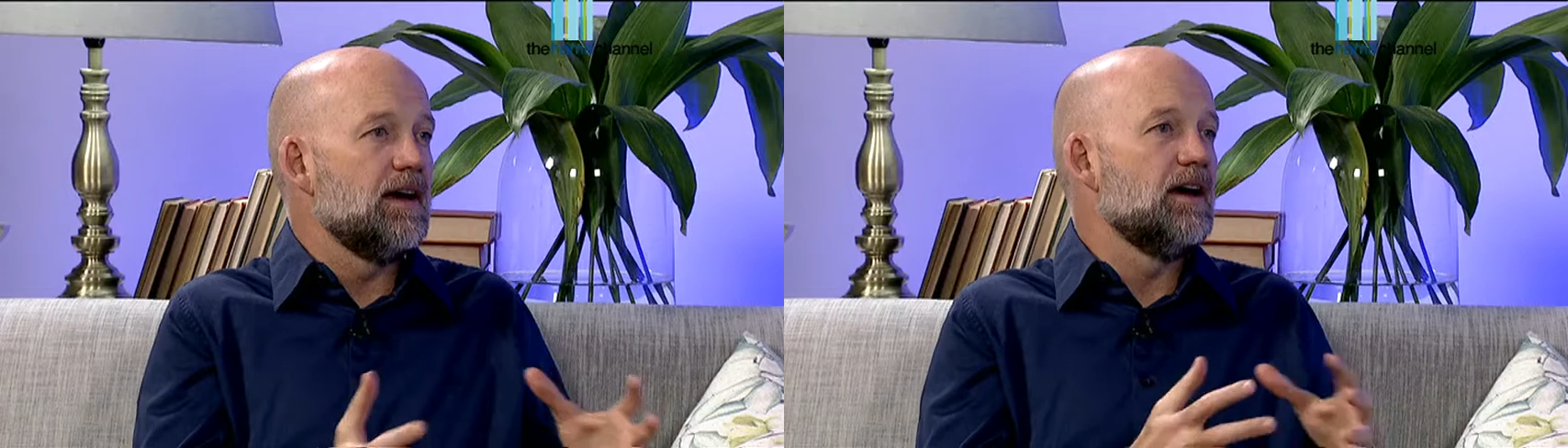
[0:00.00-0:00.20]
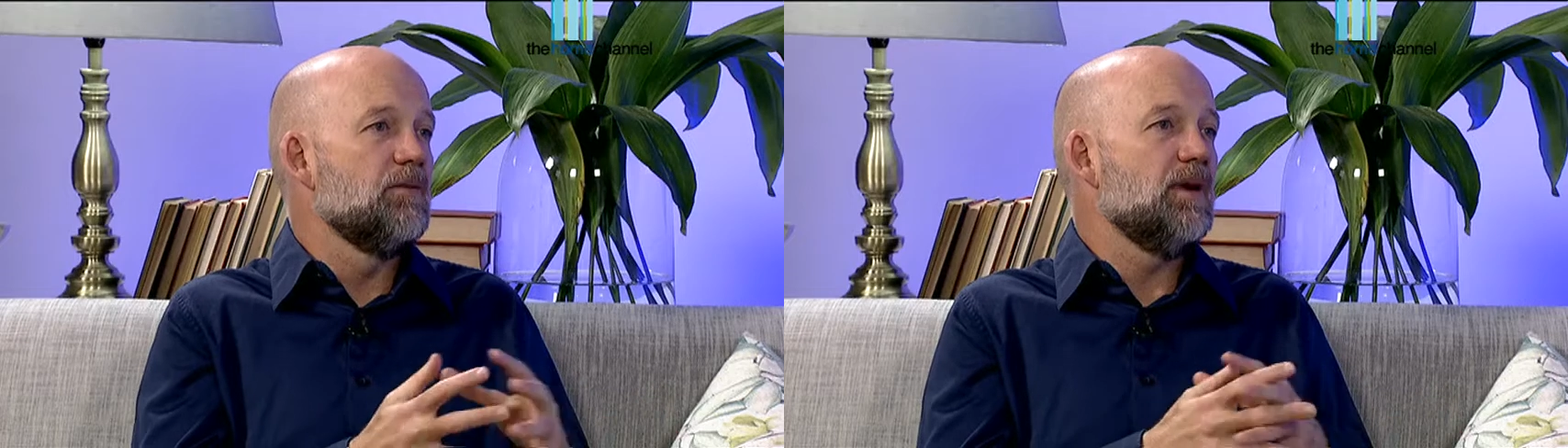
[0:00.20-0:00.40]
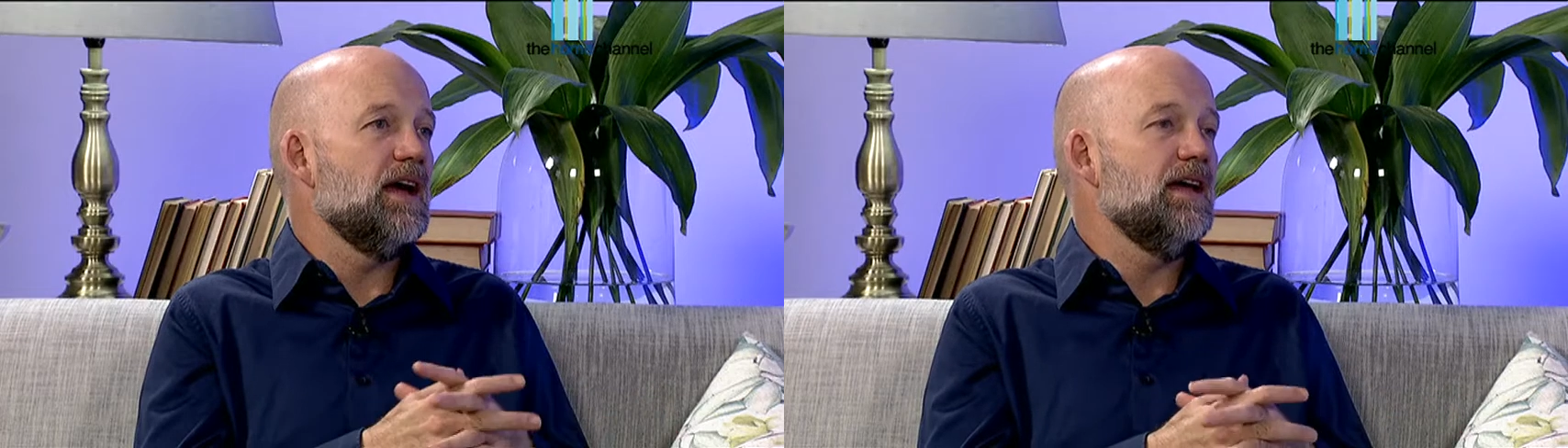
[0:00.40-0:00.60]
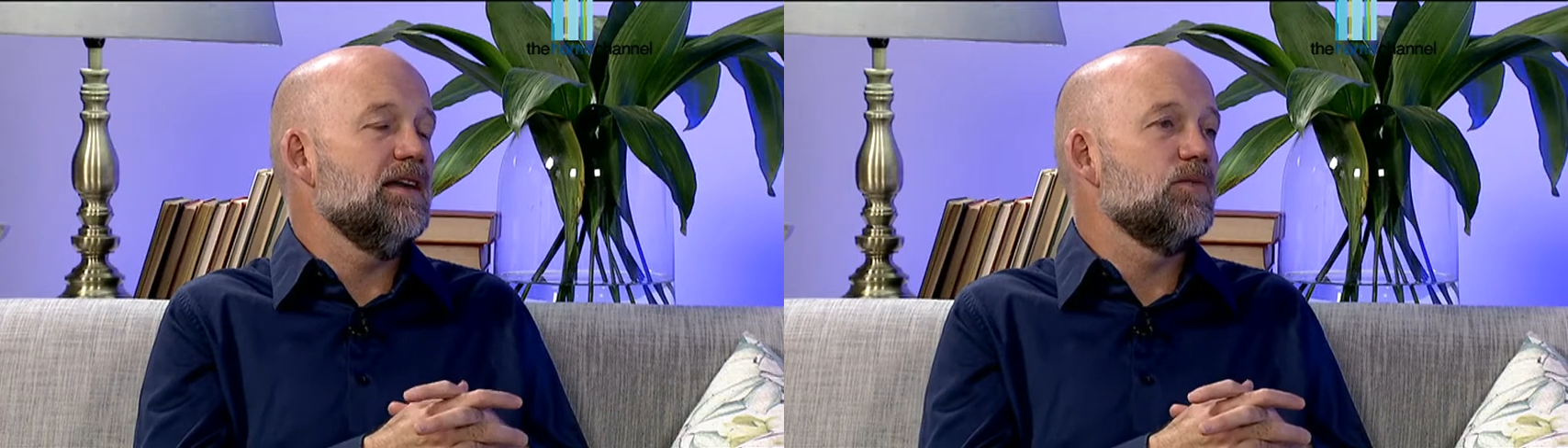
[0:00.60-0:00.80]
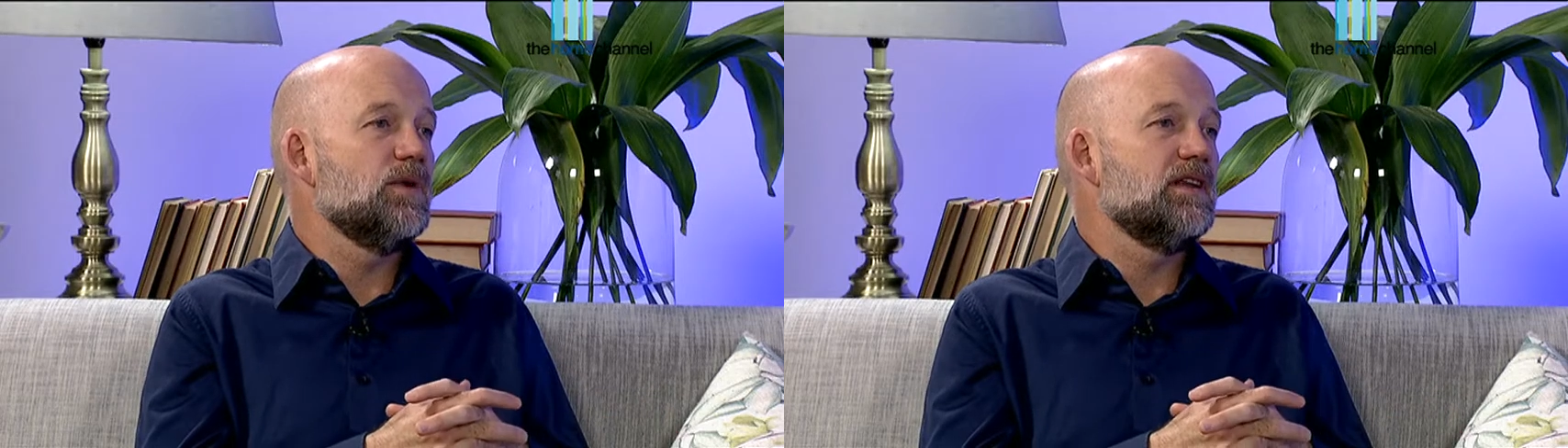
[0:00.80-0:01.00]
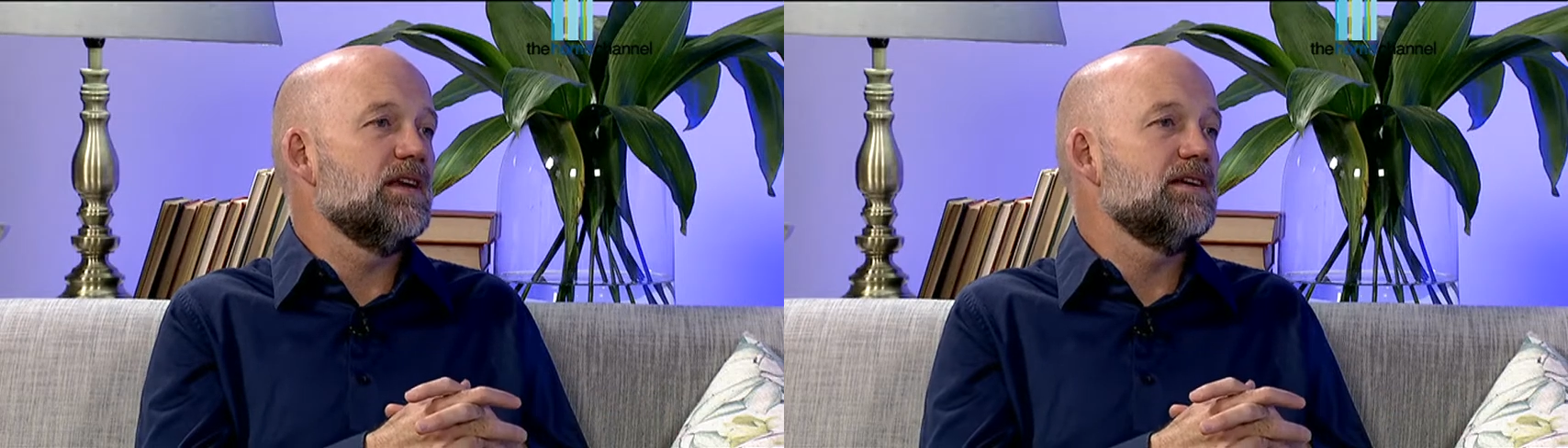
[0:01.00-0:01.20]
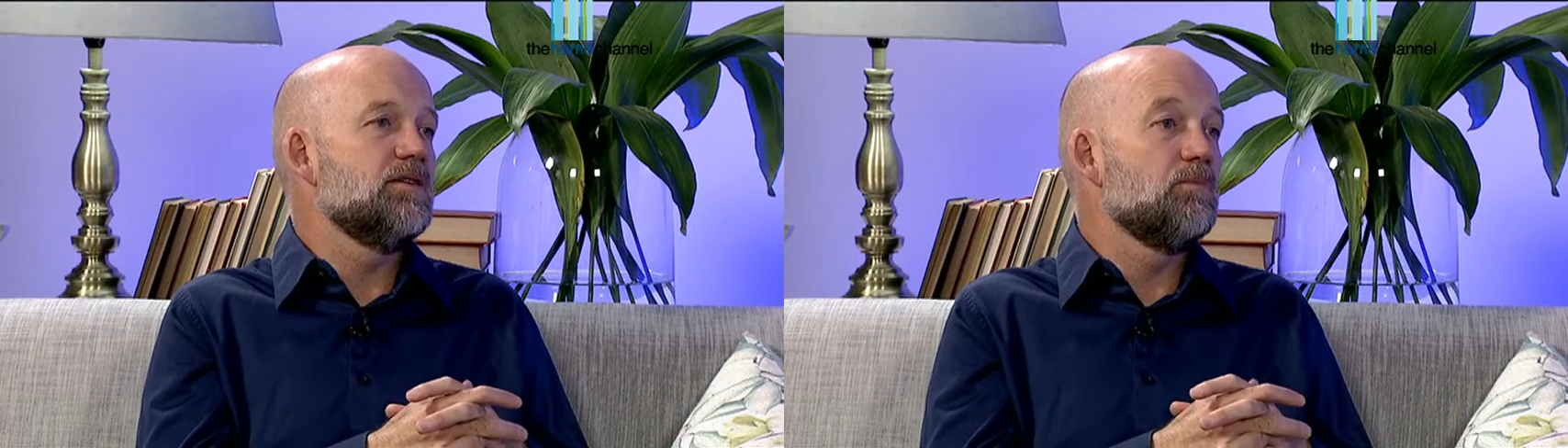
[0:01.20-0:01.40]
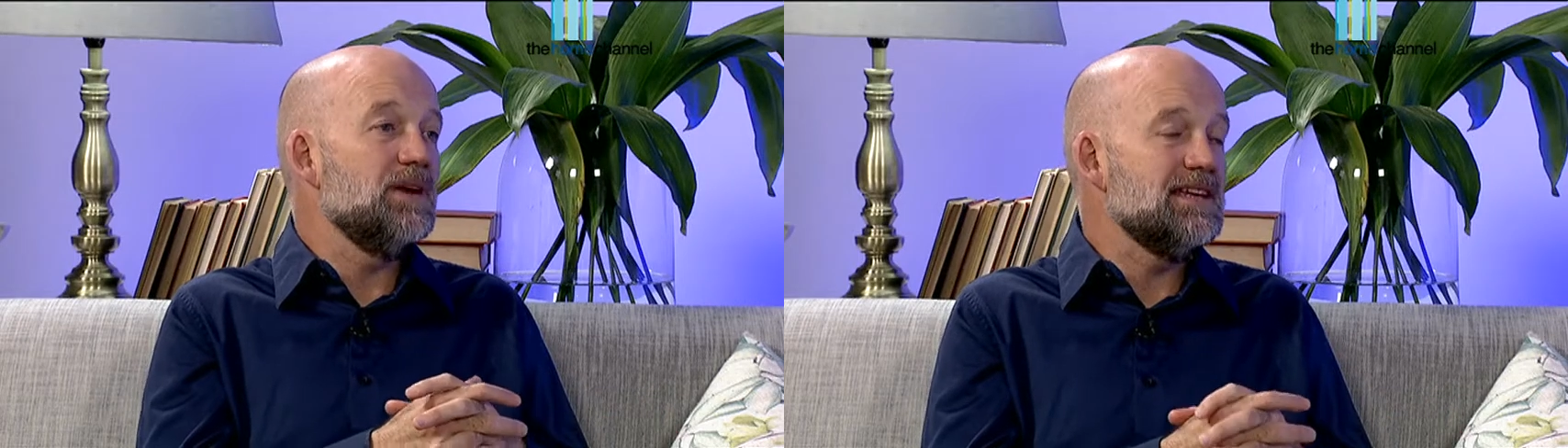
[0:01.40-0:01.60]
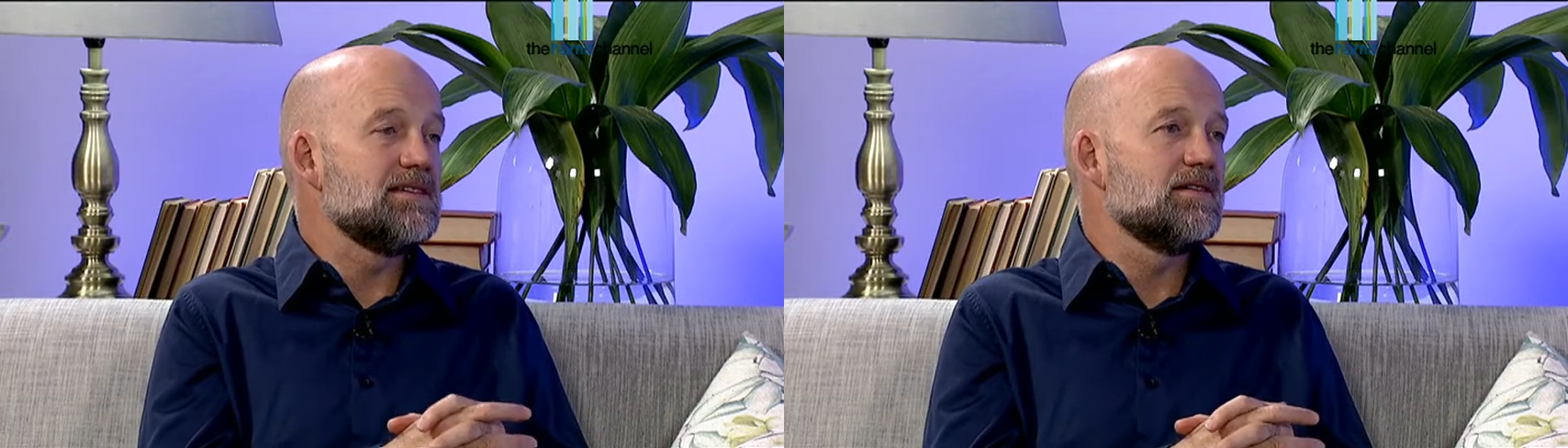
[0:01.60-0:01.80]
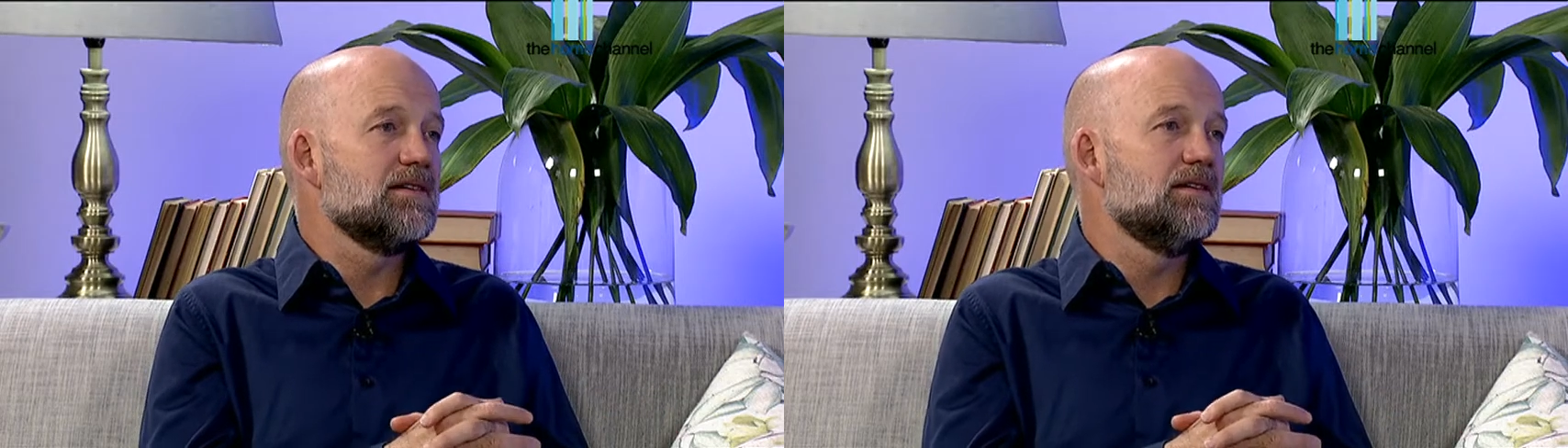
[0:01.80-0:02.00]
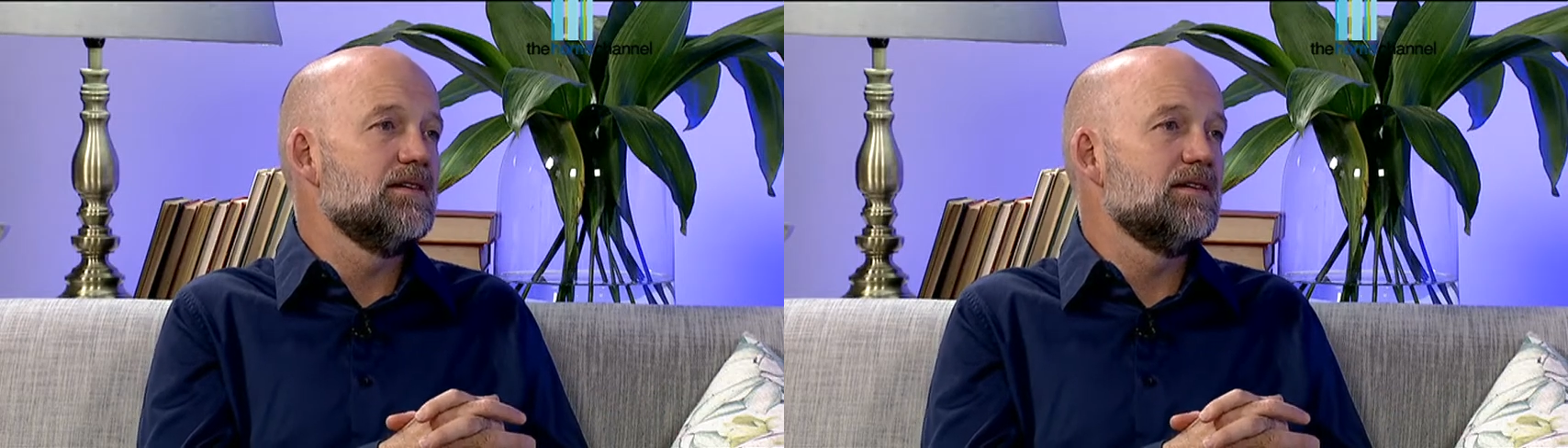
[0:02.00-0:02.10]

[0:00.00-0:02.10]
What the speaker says: And what they deplete